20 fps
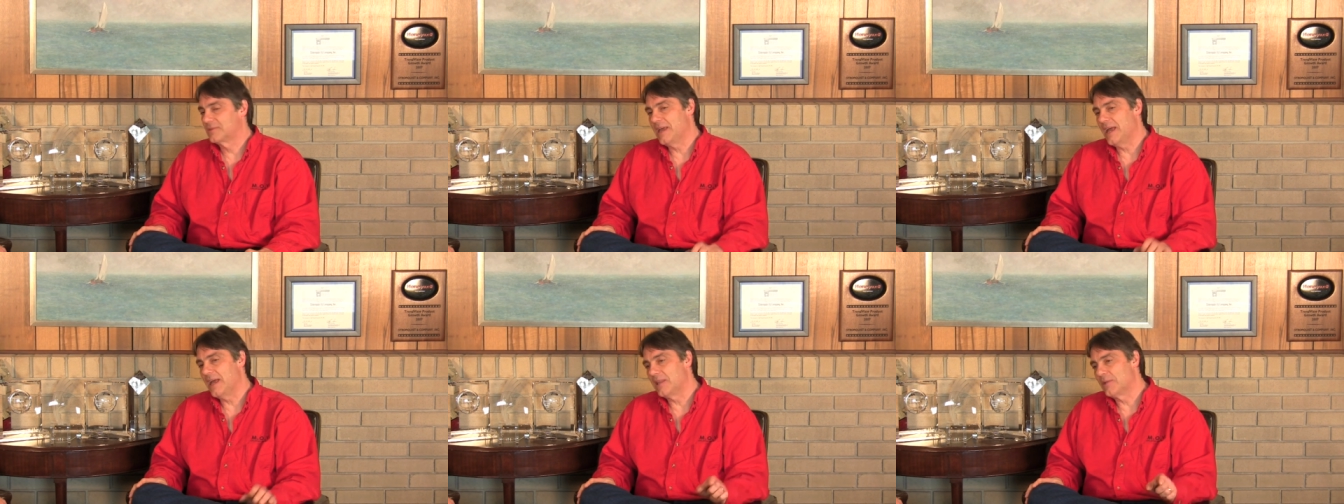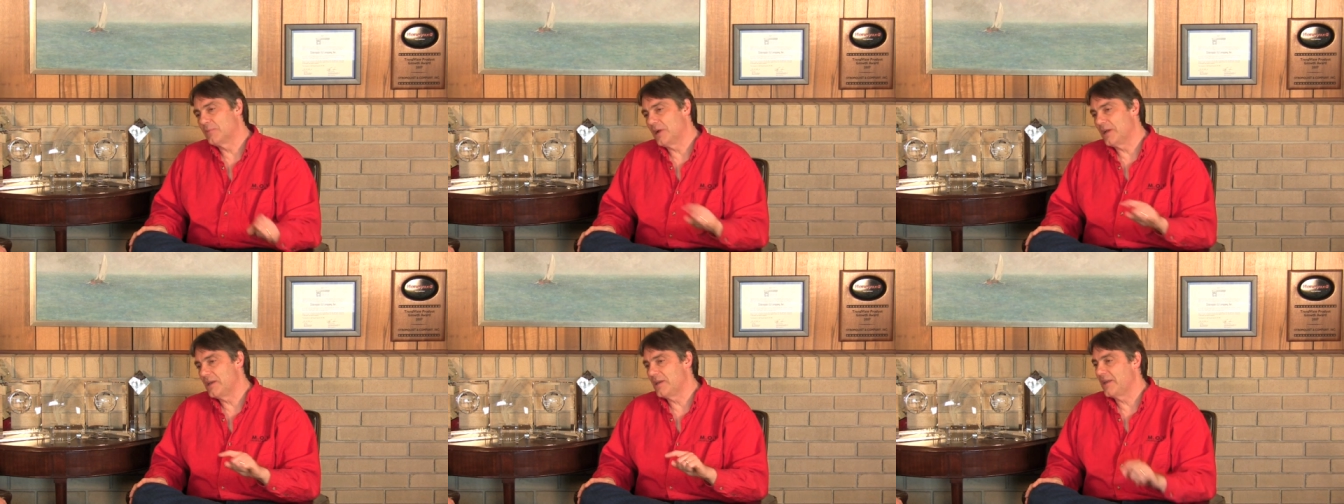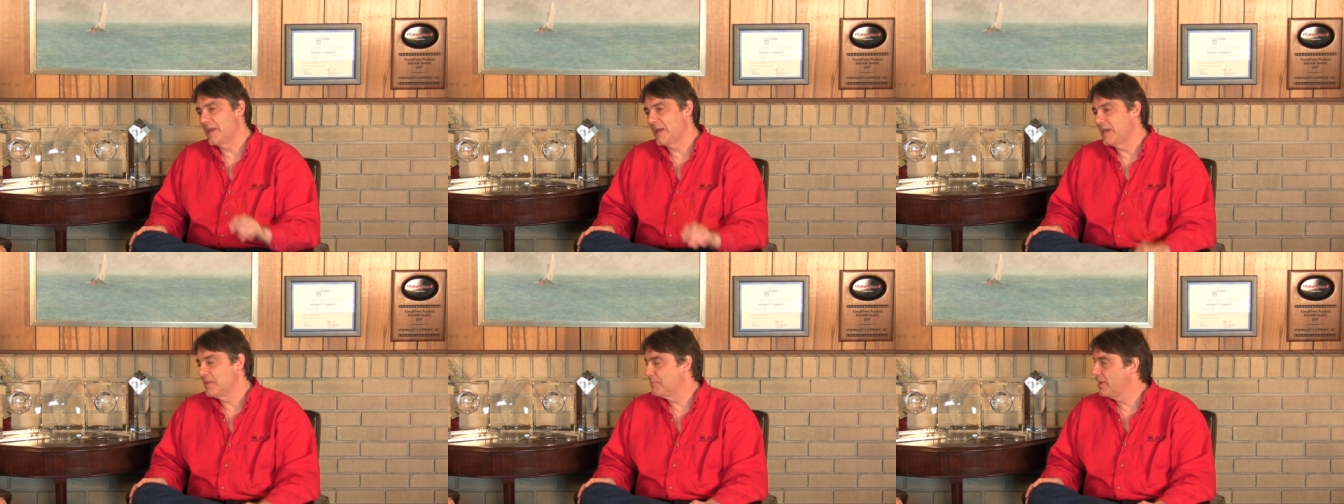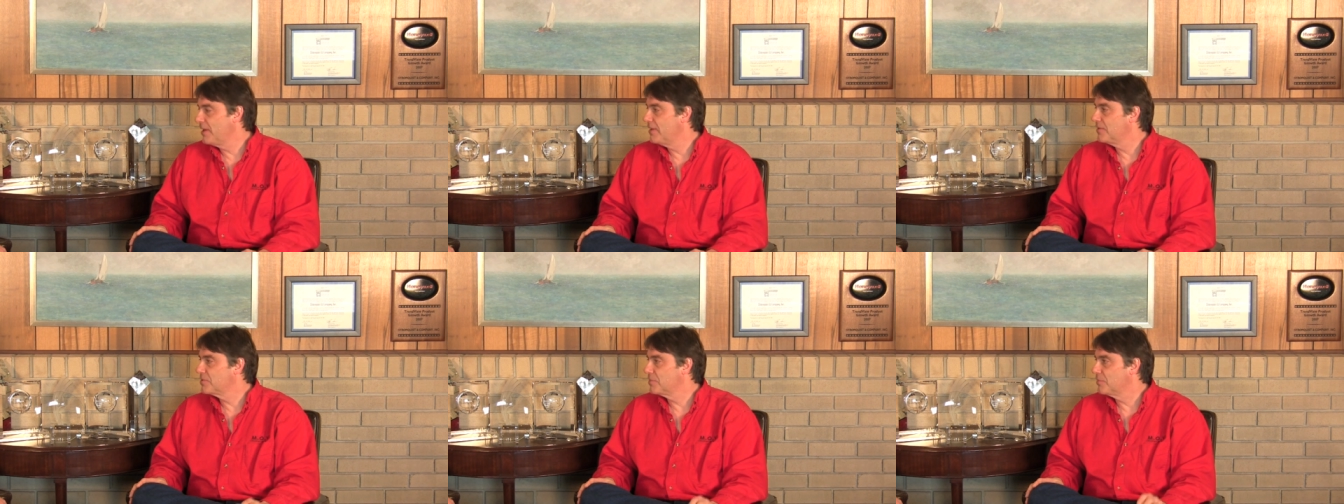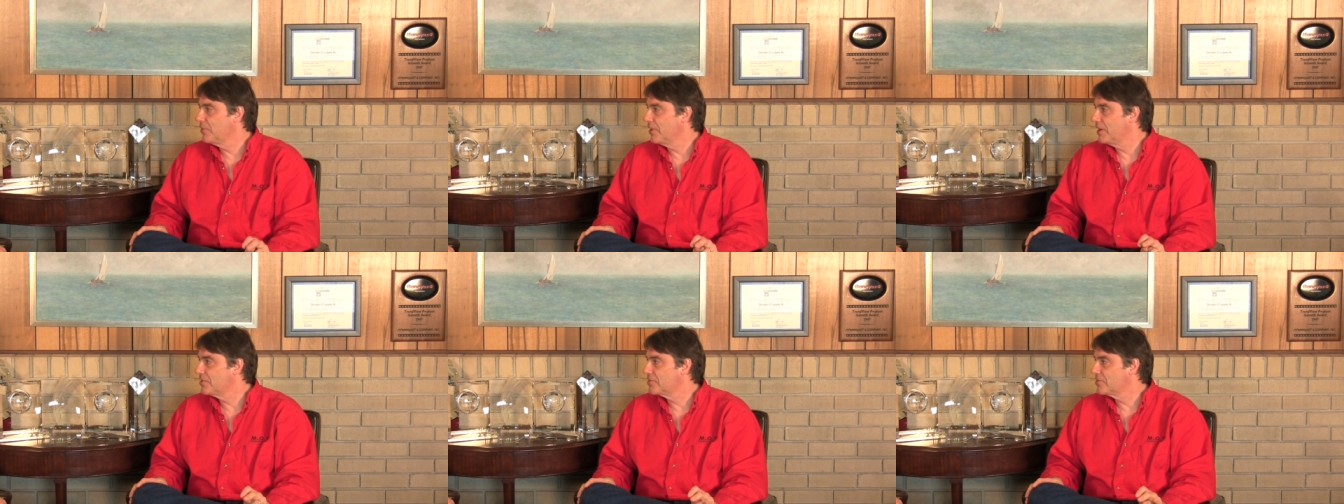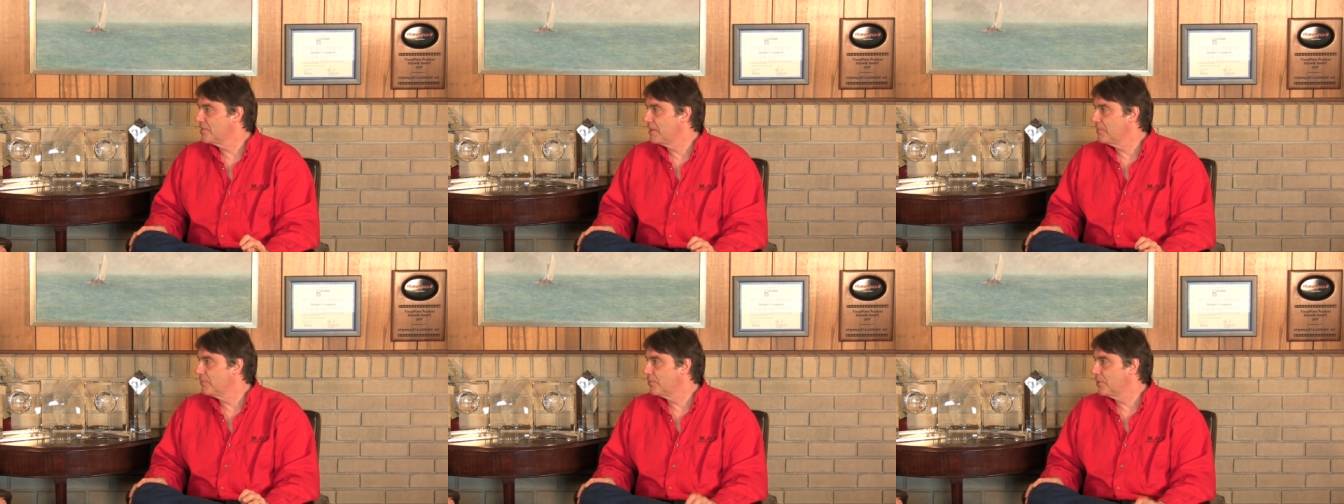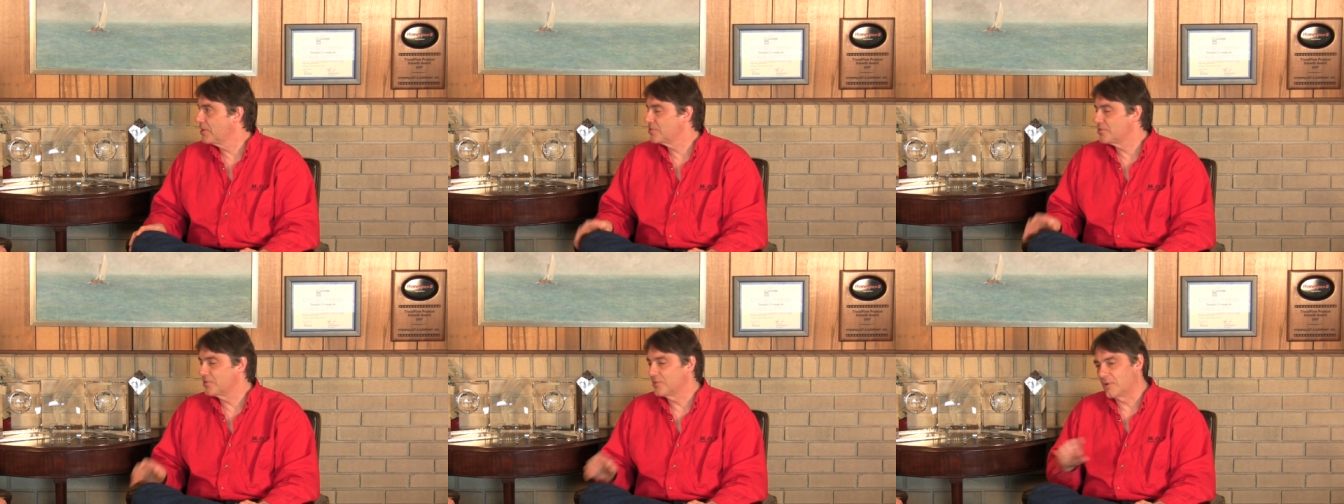calibrating to 8 pounds of branch line
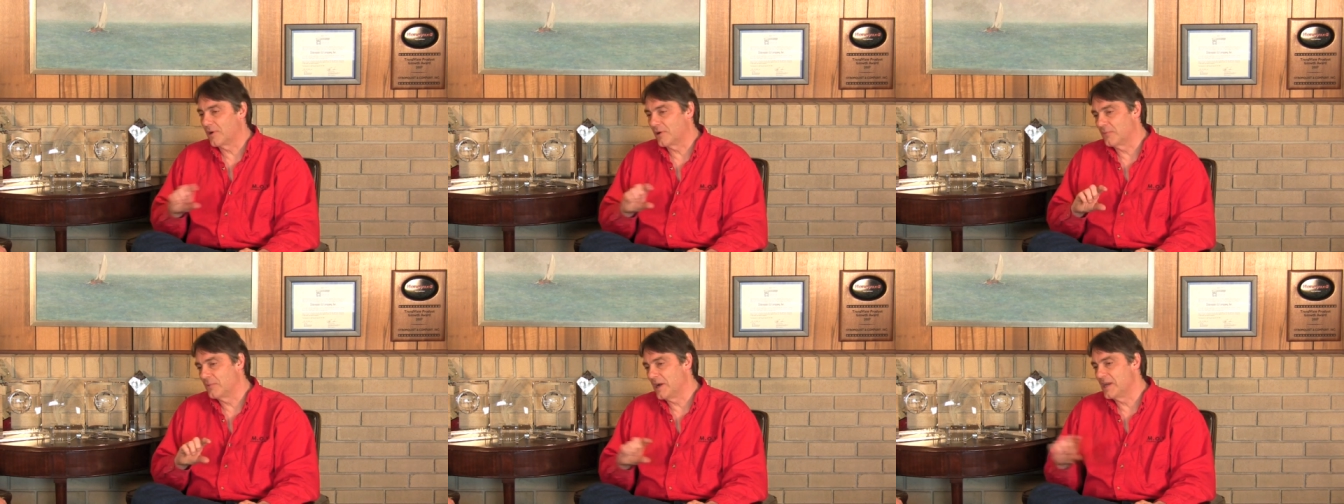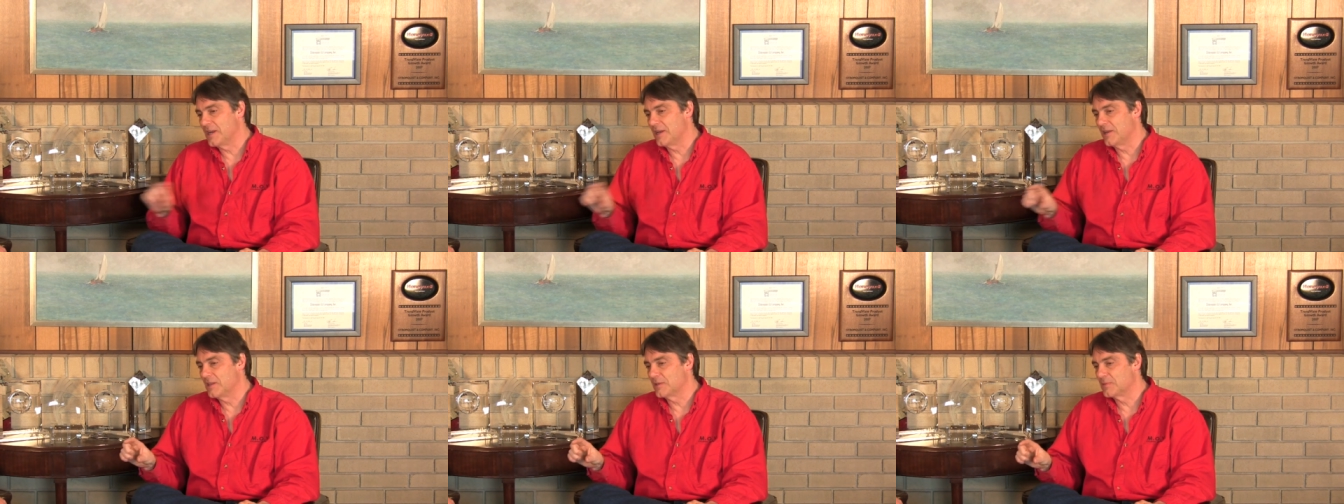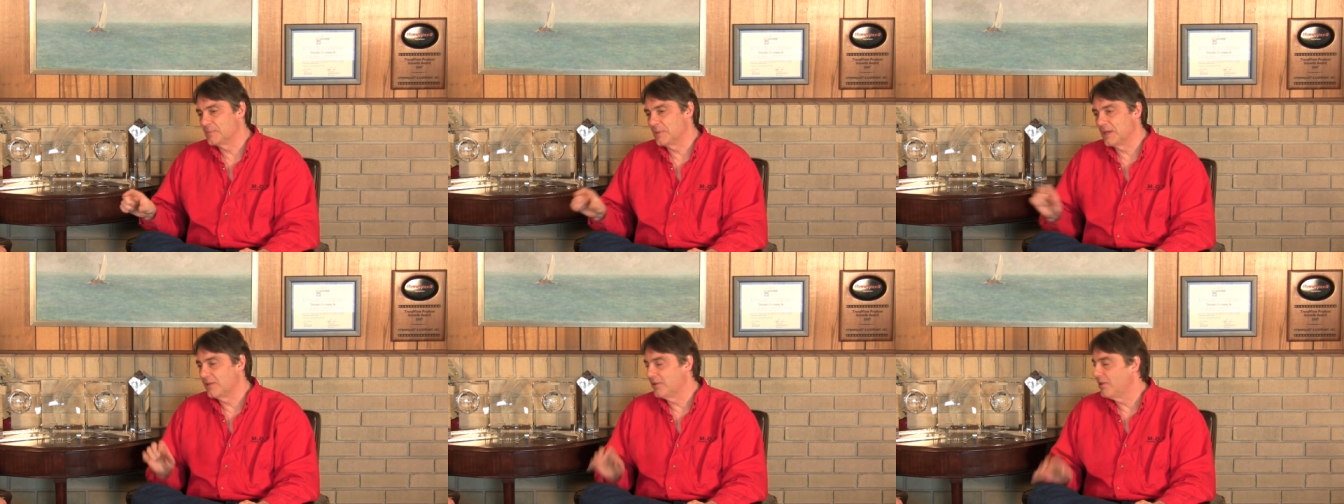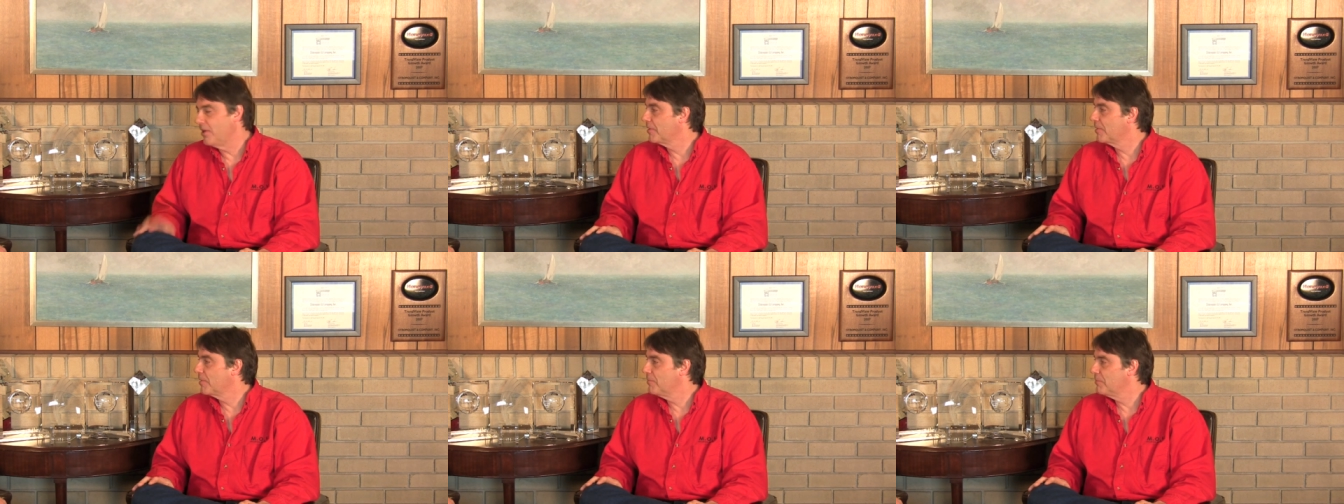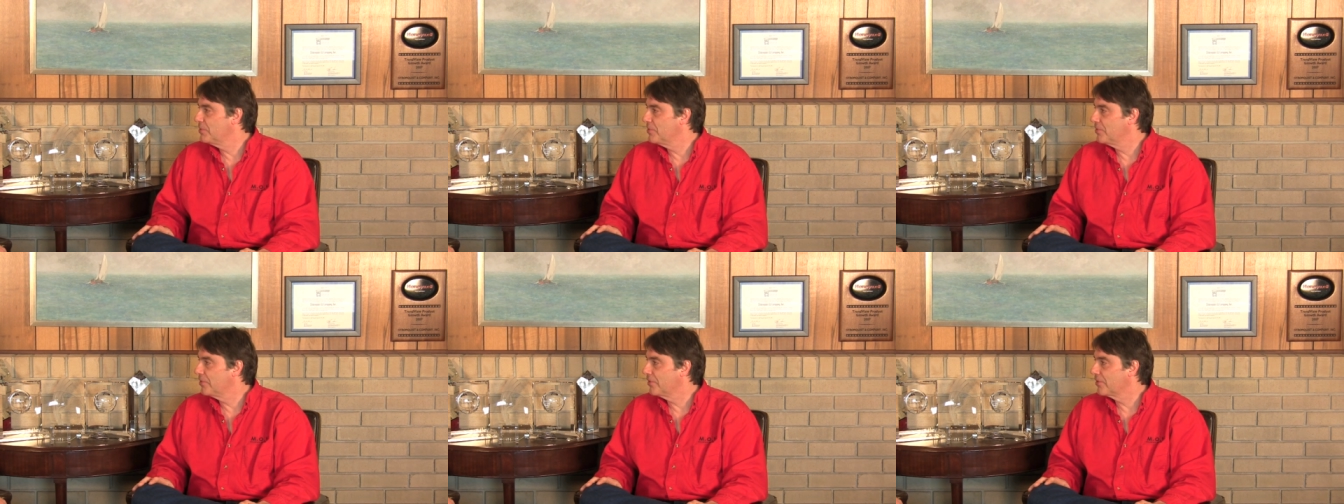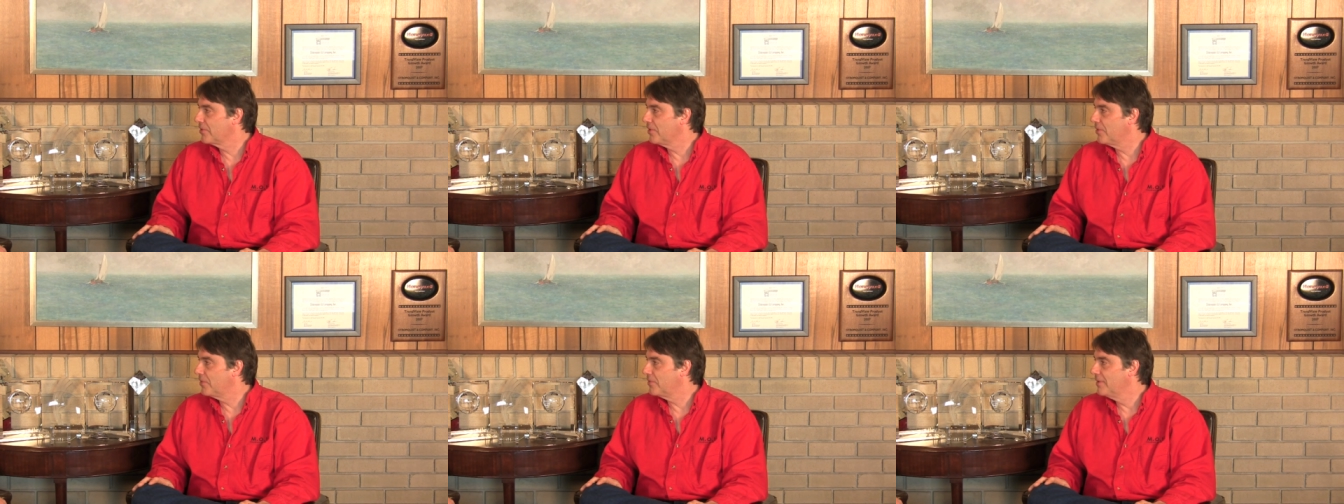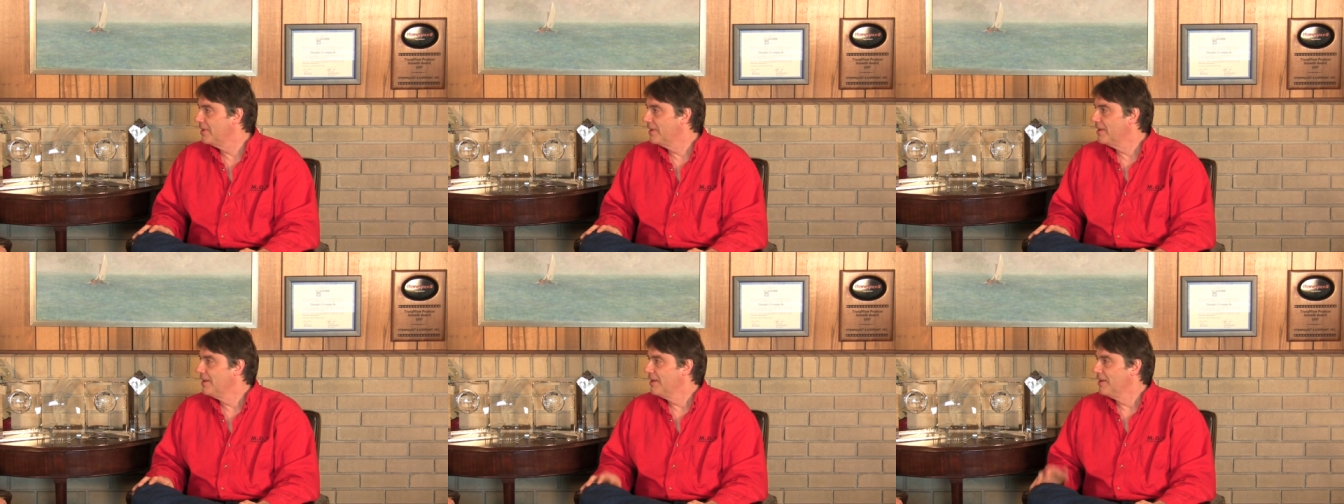pressure or writing this big long computer
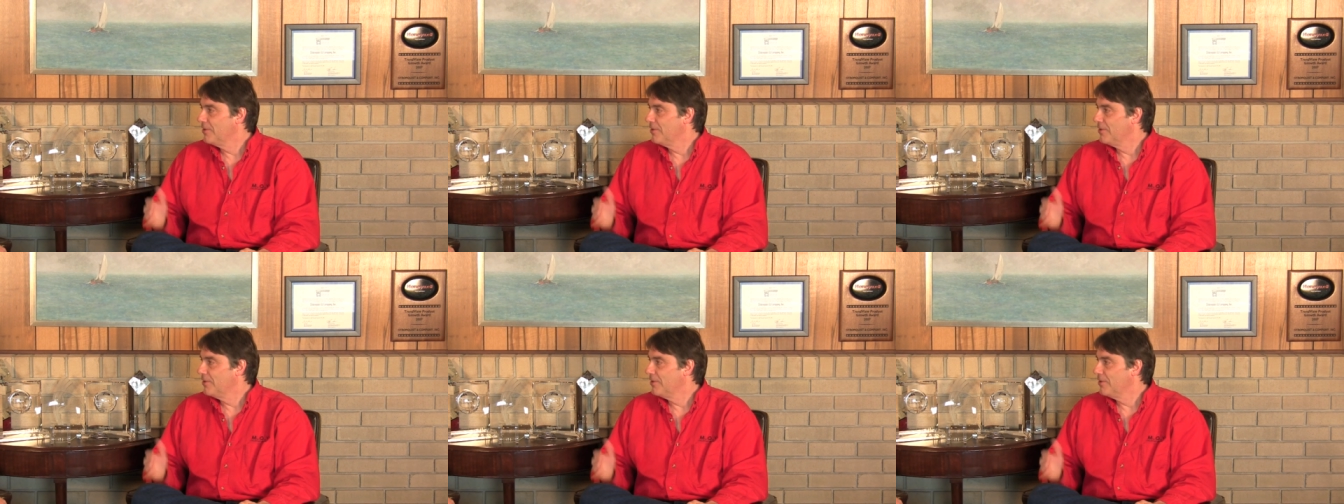code,